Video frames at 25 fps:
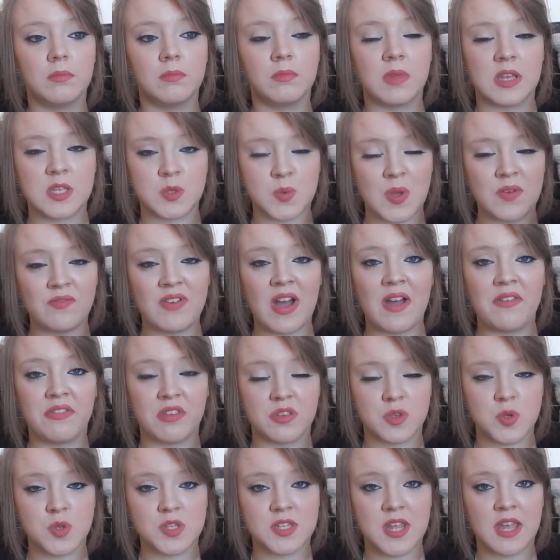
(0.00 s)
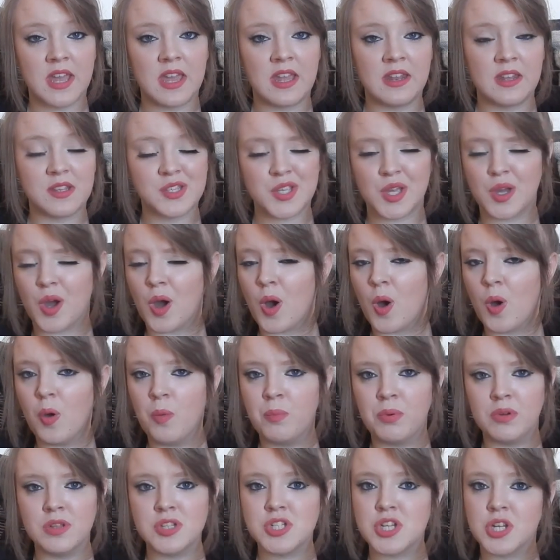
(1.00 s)
That's where 5 Seconds was staying. There's a whole
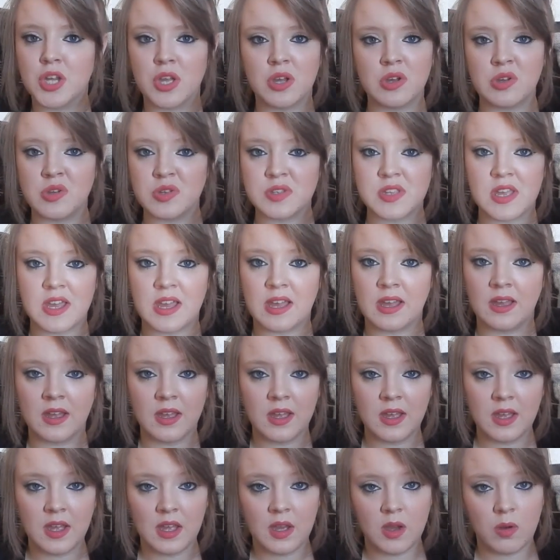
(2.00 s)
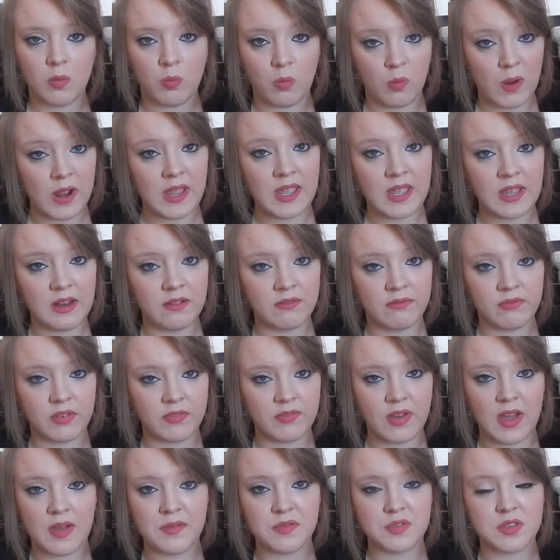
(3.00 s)
bunch of girls there waiting for
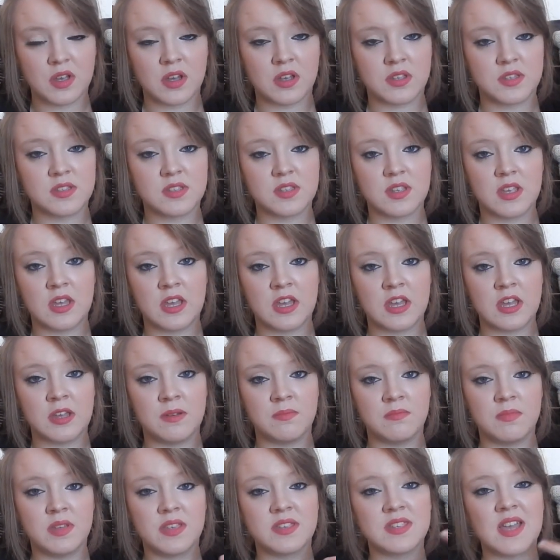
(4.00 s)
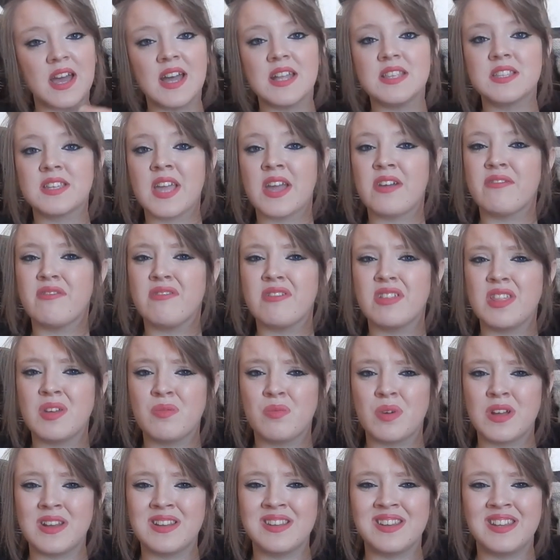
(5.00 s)
5 Seconds. It started to get really
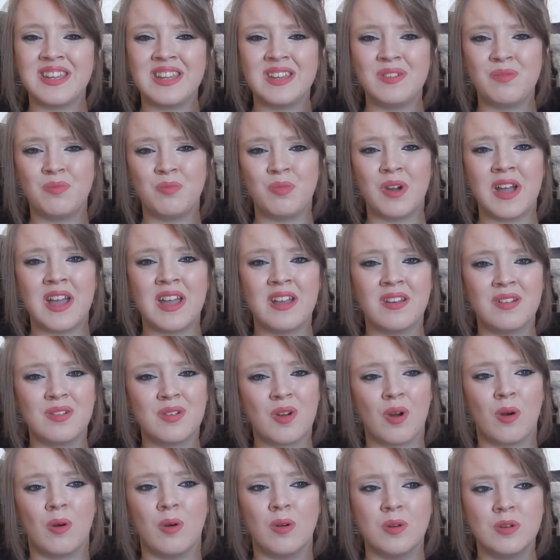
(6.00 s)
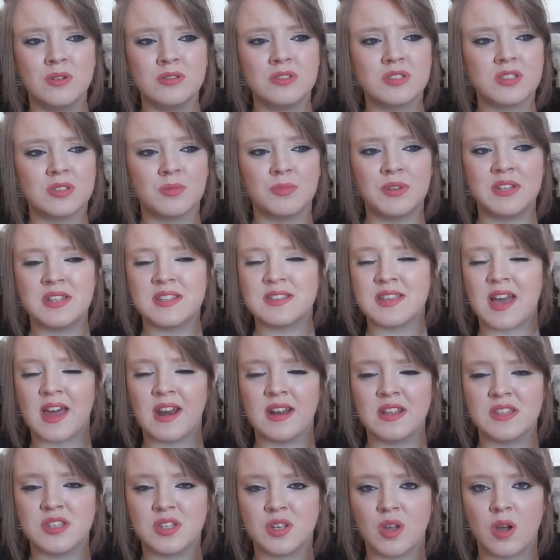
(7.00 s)
windy and wet and cold, so we
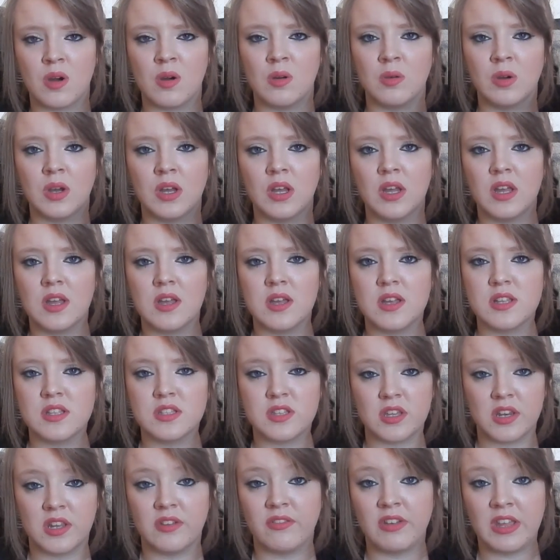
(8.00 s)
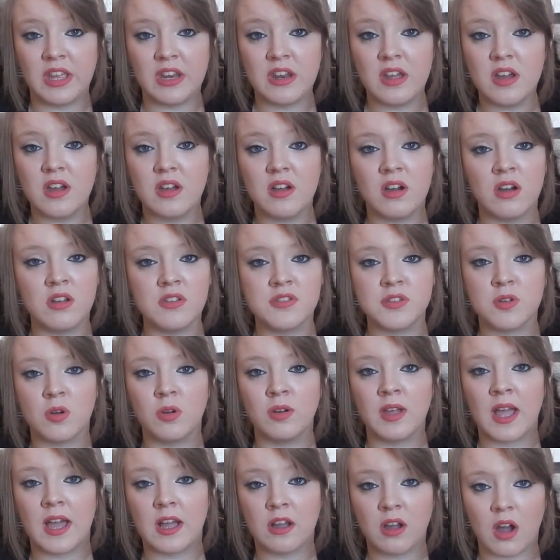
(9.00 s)
decided to go to the arena or to go
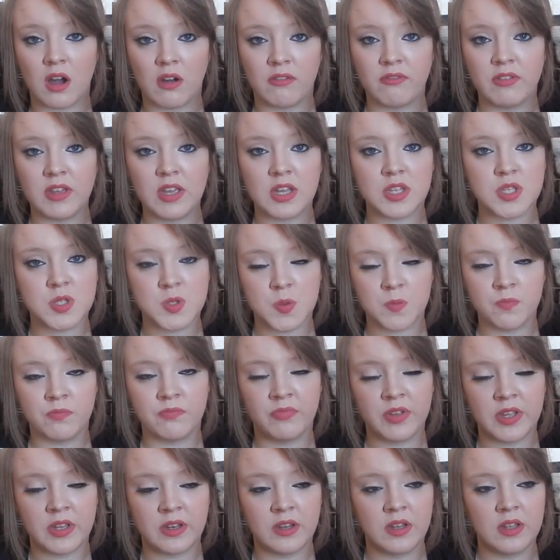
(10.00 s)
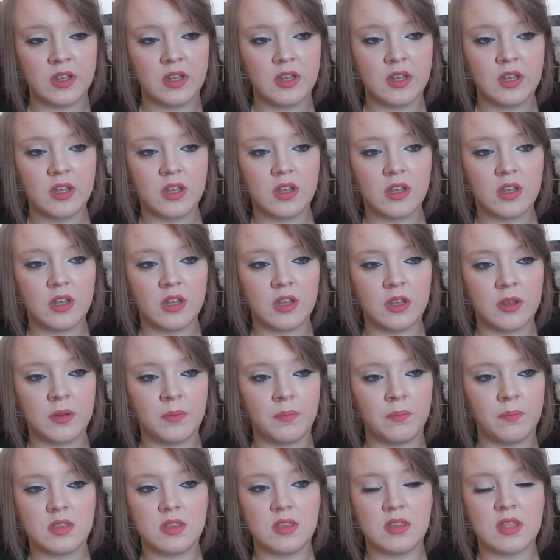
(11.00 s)
get a coffee or something. And
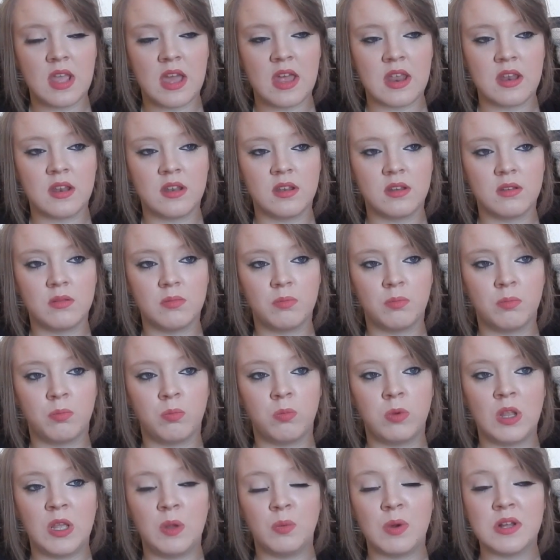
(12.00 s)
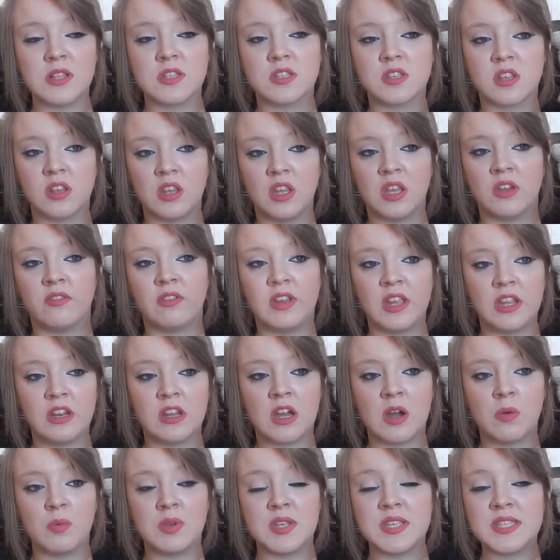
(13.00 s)
then we went to the
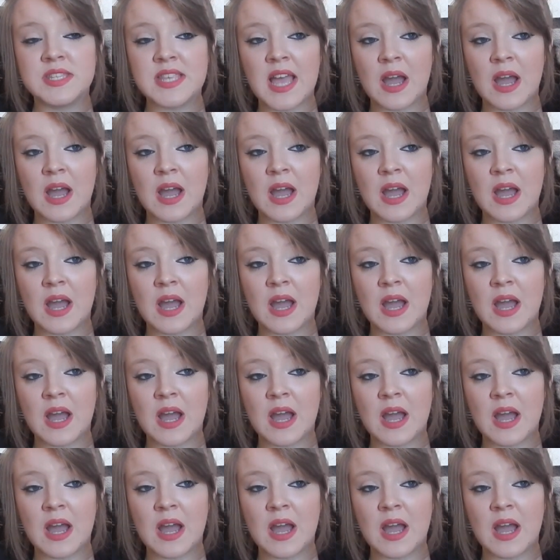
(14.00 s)
arena. We